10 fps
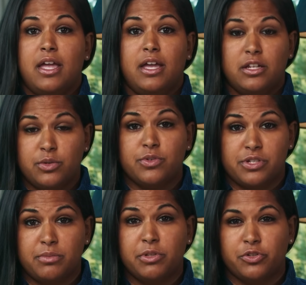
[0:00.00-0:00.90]
and to a
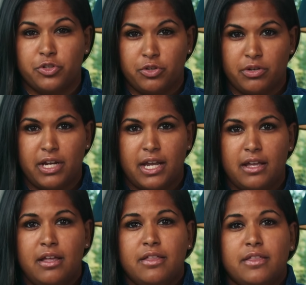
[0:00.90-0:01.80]
similar degree.
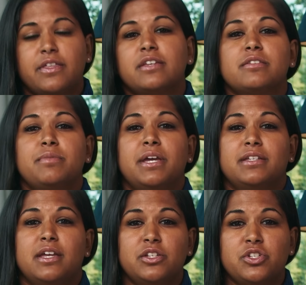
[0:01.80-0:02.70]
The things to pay
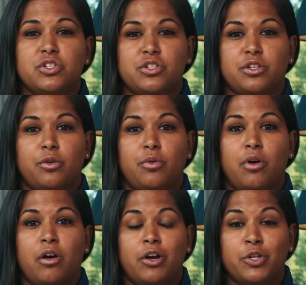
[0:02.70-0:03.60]
attention to
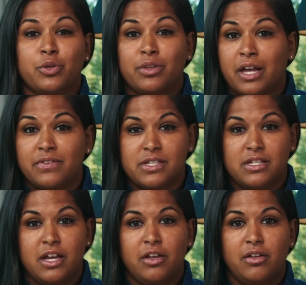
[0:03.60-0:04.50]
are your
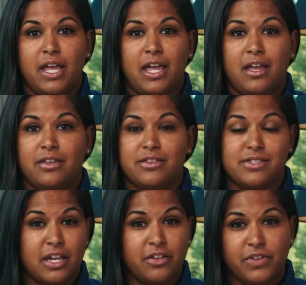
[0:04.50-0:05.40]
lifestyle and the
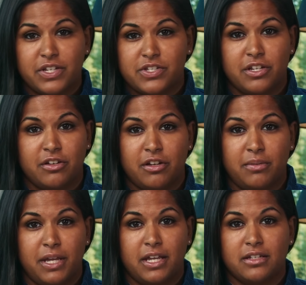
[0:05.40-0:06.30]
side effects that you're going to
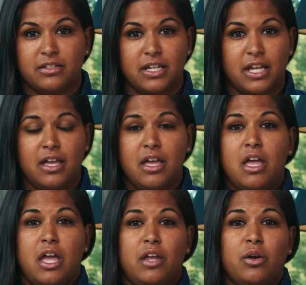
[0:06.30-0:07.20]
be handling,
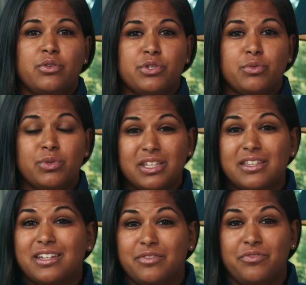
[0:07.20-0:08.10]
and also really
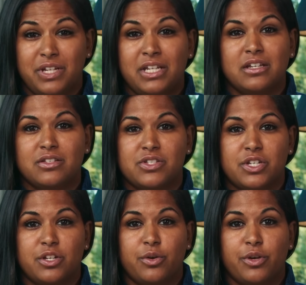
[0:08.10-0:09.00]
the convenience.
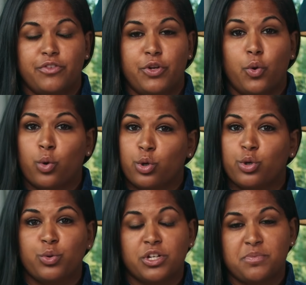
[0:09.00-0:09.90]
If an
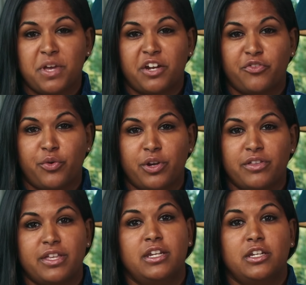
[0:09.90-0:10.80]
oral works better for you
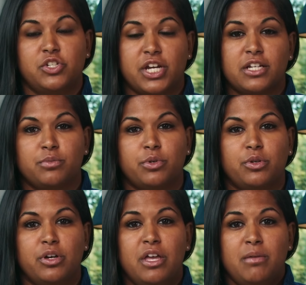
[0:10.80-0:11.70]
than an injectable,